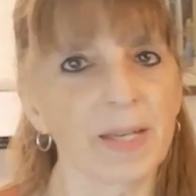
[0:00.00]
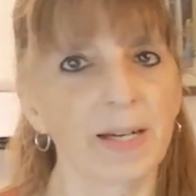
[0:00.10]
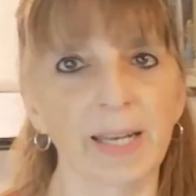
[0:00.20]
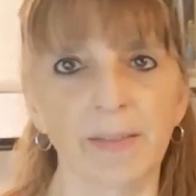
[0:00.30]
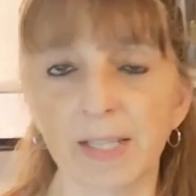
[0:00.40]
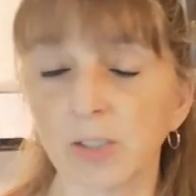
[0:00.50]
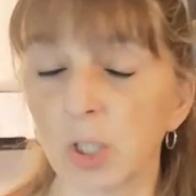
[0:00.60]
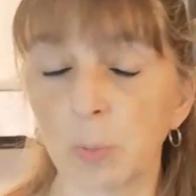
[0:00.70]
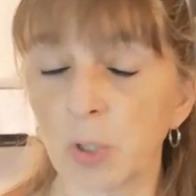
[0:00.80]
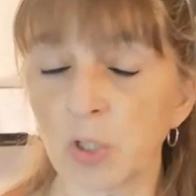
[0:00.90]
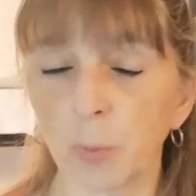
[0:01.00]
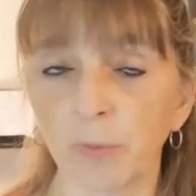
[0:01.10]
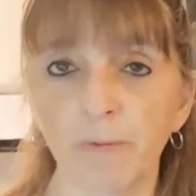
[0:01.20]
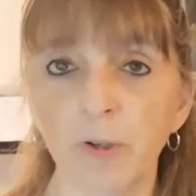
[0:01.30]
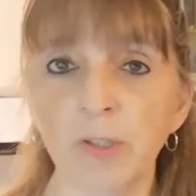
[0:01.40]
Again, that's just personal
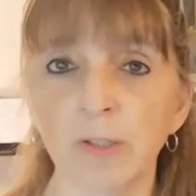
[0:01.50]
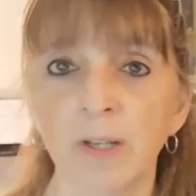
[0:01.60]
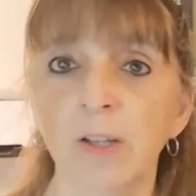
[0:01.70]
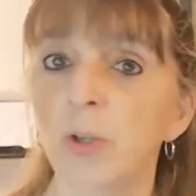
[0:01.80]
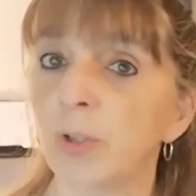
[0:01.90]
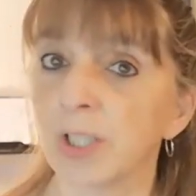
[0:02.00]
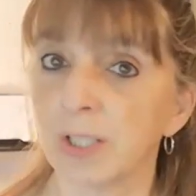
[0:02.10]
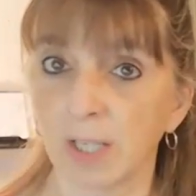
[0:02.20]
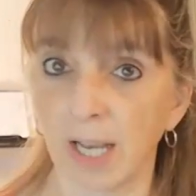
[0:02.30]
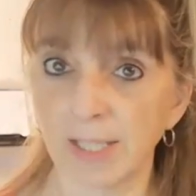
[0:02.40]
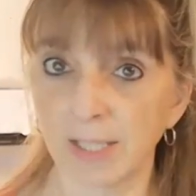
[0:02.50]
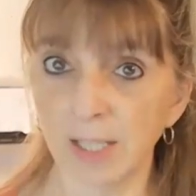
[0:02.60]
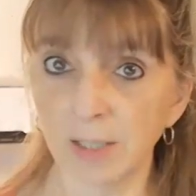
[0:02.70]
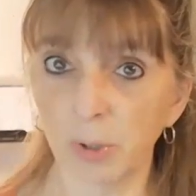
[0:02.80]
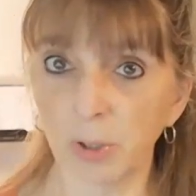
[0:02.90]
preference. You can discuss
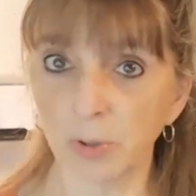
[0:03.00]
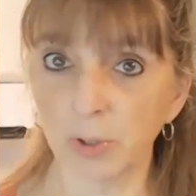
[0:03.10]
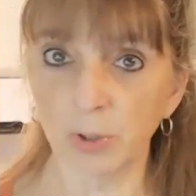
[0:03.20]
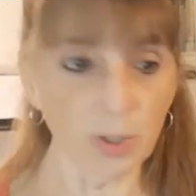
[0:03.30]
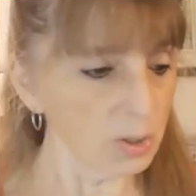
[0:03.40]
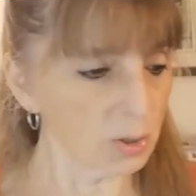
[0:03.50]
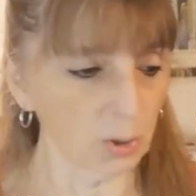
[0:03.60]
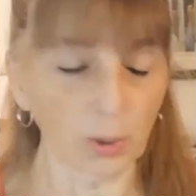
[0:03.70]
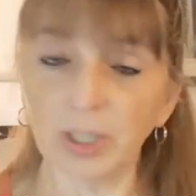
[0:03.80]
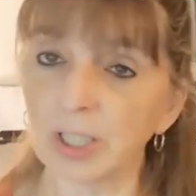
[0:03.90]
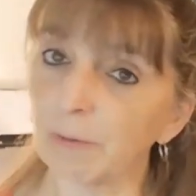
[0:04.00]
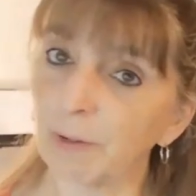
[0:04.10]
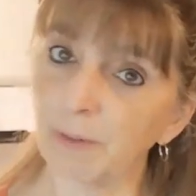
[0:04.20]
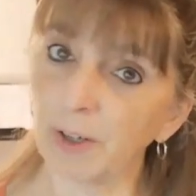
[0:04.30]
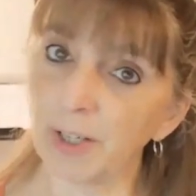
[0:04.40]
this with your students, look at the
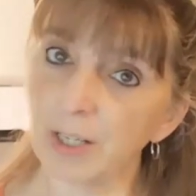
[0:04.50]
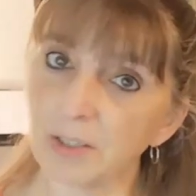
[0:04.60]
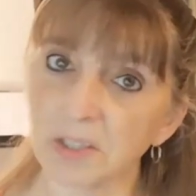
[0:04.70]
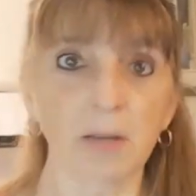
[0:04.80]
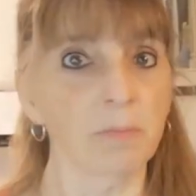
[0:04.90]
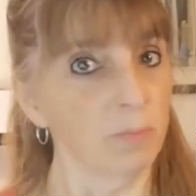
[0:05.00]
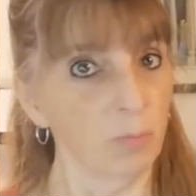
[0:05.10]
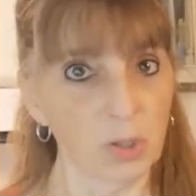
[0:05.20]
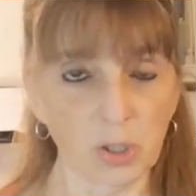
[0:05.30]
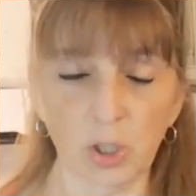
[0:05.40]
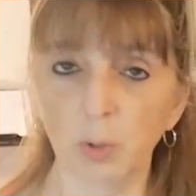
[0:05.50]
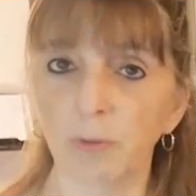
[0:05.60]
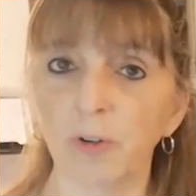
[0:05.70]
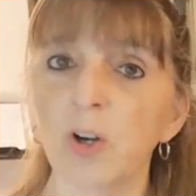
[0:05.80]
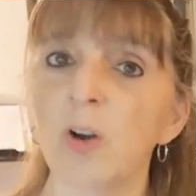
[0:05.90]
different variants and say, which do you
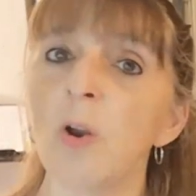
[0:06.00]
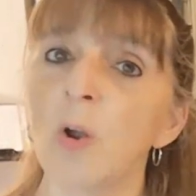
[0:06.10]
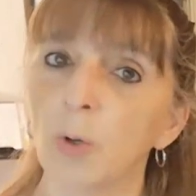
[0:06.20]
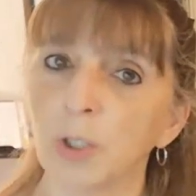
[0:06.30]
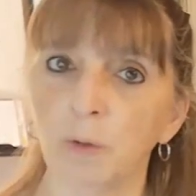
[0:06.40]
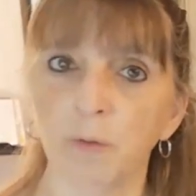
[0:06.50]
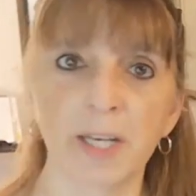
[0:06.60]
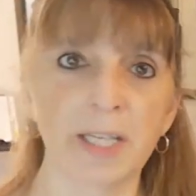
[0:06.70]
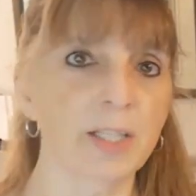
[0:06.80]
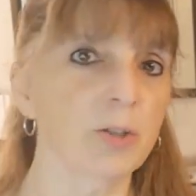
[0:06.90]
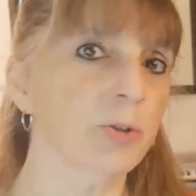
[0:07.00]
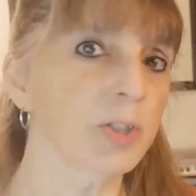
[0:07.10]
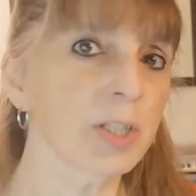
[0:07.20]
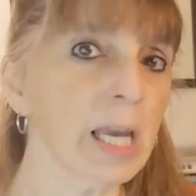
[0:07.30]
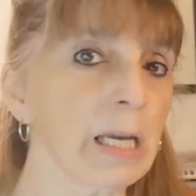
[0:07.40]
prefer? What do you find easier to
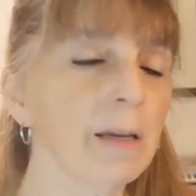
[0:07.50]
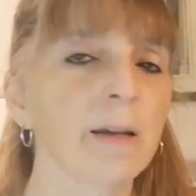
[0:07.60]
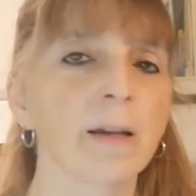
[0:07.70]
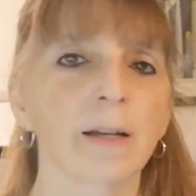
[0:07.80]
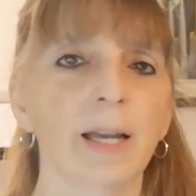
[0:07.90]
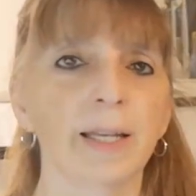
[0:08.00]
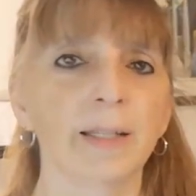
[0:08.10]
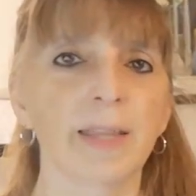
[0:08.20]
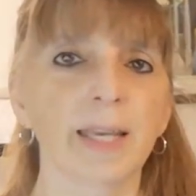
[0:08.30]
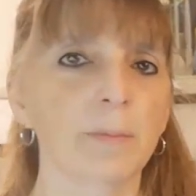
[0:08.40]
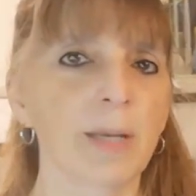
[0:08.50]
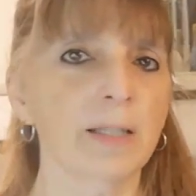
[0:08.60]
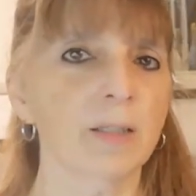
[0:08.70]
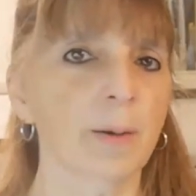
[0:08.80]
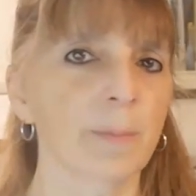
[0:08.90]
sing? And they can
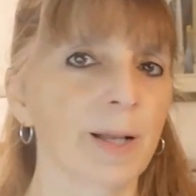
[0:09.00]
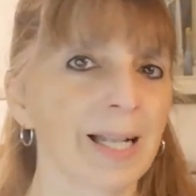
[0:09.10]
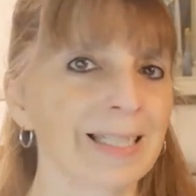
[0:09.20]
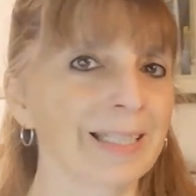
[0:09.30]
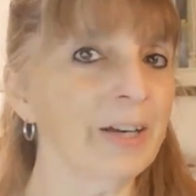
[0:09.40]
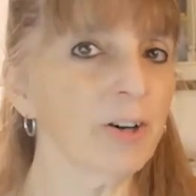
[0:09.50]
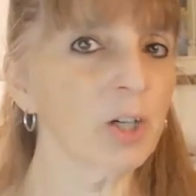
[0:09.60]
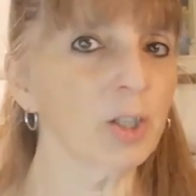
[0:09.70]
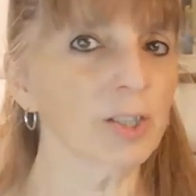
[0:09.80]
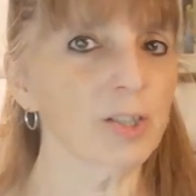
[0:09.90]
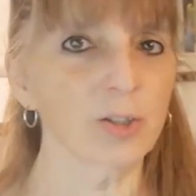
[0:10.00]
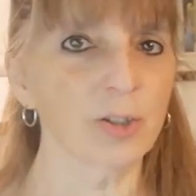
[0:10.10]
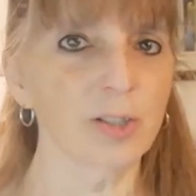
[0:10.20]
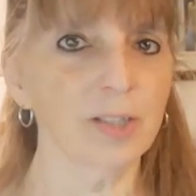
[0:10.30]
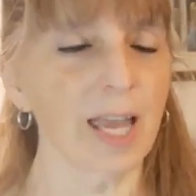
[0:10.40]
make some lyrical
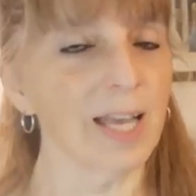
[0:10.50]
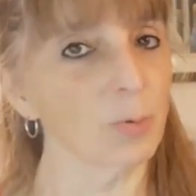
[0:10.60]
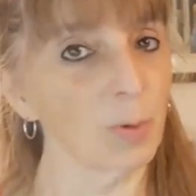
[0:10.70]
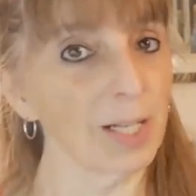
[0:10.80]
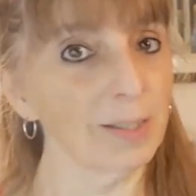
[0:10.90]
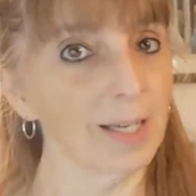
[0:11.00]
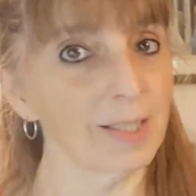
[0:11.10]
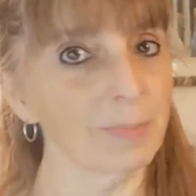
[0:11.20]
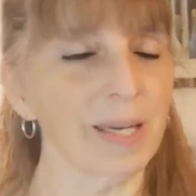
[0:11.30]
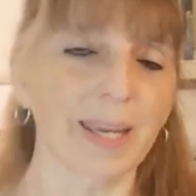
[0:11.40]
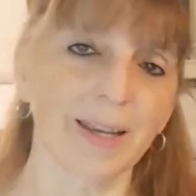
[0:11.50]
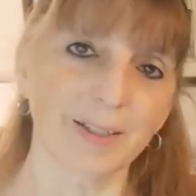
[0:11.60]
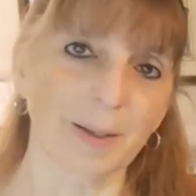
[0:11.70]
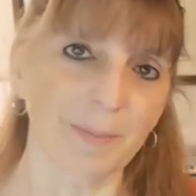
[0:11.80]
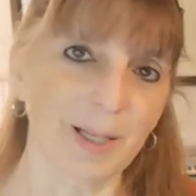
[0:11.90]
decisions as well as making
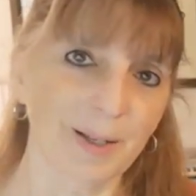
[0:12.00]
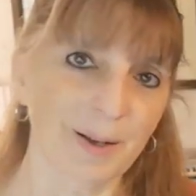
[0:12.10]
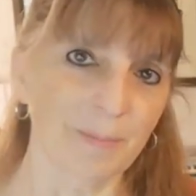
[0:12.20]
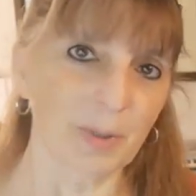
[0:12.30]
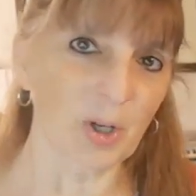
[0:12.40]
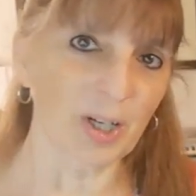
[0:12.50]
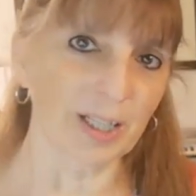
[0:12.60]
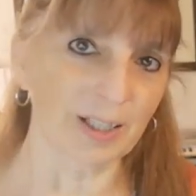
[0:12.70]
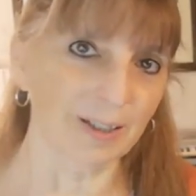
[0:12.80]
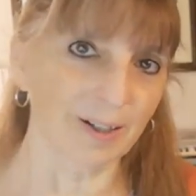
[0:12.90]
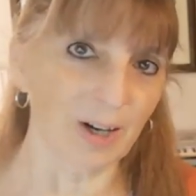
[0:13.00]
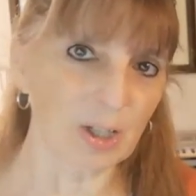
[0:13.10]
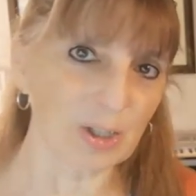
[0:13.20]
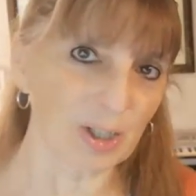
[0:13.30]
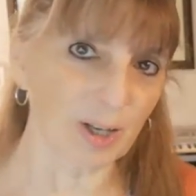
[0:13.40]
some melodic
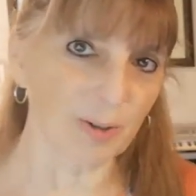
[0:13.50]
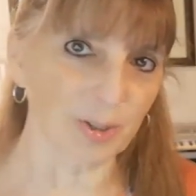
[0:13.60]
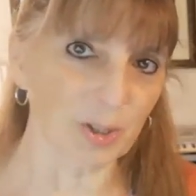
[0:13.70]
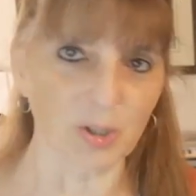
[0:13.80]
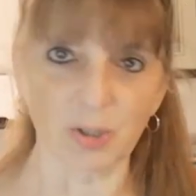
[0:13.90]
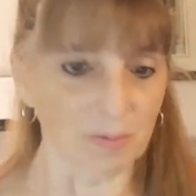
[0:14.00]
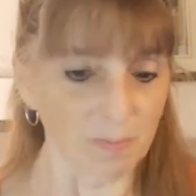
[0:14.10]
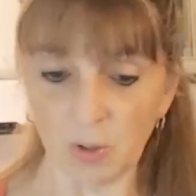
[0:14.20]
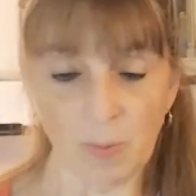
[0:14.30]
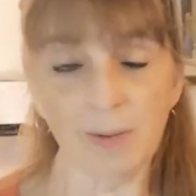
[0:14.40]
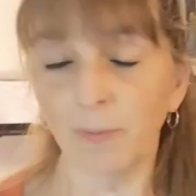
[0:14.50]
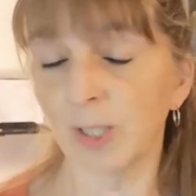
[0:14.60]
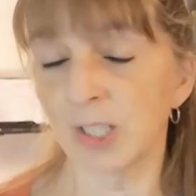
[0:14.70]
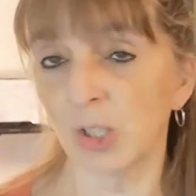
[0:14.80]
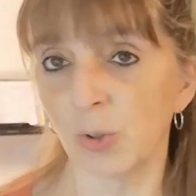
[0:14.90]
ostinato decisions. You may
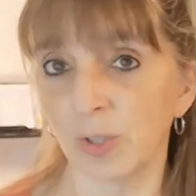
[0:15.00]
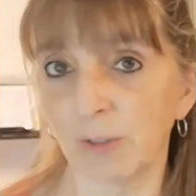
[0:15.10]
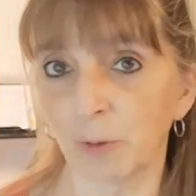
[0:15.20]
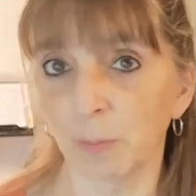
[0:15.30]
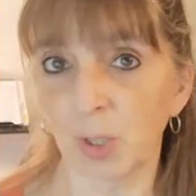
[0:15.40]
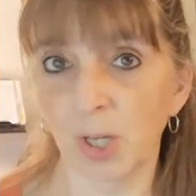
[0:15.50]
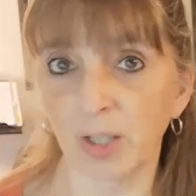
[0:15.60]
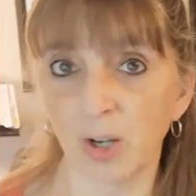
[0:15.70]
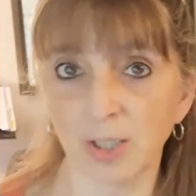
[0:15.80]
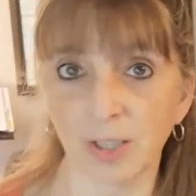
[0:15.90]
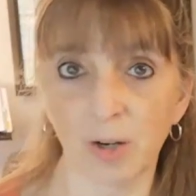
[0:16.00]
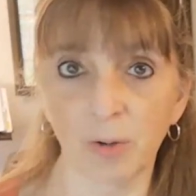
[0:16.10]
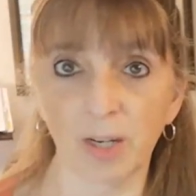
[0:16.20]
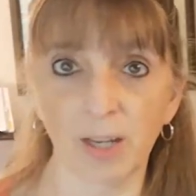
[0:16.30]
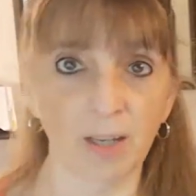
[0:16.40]
want to do a different melodic
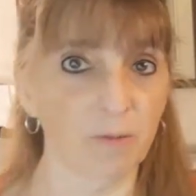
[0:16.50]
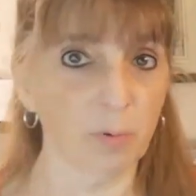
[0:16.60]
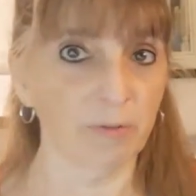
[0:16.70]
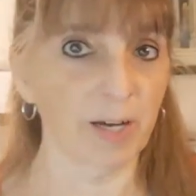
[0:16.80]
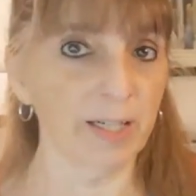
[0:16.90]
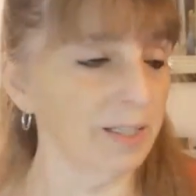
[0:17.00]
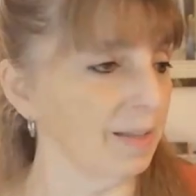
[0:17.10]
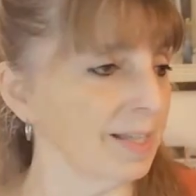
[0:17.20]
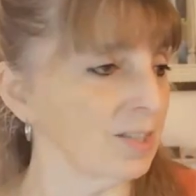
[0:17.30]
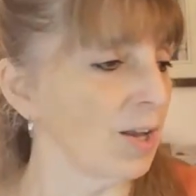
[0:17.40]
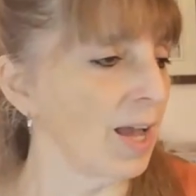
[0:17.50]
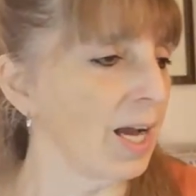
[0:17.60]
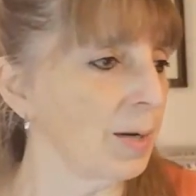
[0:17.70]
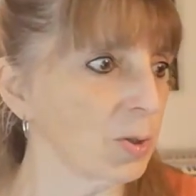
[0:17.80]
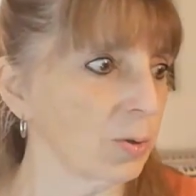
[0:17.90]
ostinato than I have provided, and that's
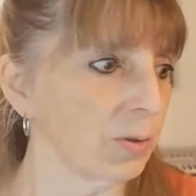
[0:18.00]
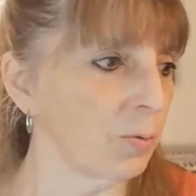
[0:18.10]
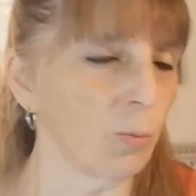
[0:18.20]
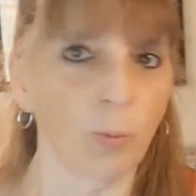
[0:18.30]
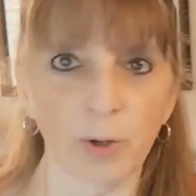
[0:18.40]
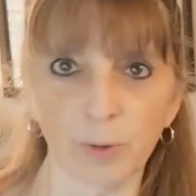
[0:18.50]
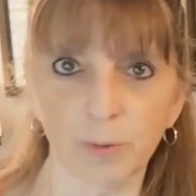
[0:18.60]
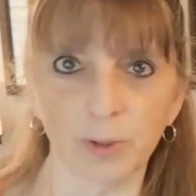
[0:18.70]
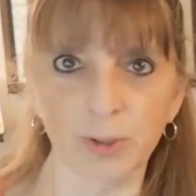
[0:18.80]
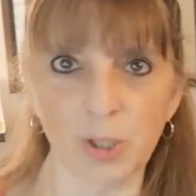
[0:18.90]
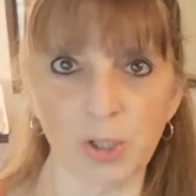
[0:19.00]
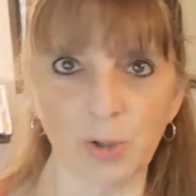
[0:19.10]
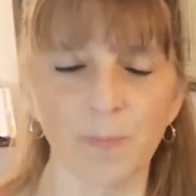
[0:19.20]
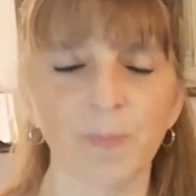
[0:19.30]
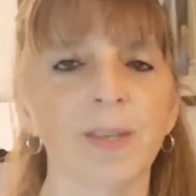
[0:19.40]
absolutely wonderful to do.